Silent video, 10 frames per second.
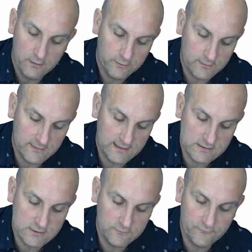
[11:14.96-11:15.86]
doing these
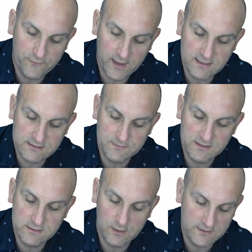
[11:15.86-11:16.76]
two first,
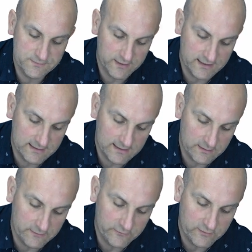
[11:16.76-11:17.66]
because I always break it
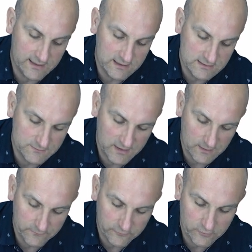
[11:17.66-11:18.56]
down into stages,
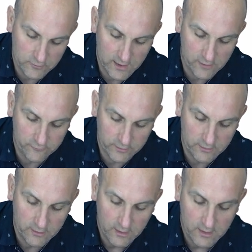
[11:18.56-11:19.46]
becomes
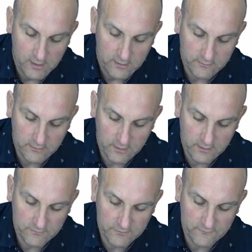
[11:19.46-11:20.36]
200 times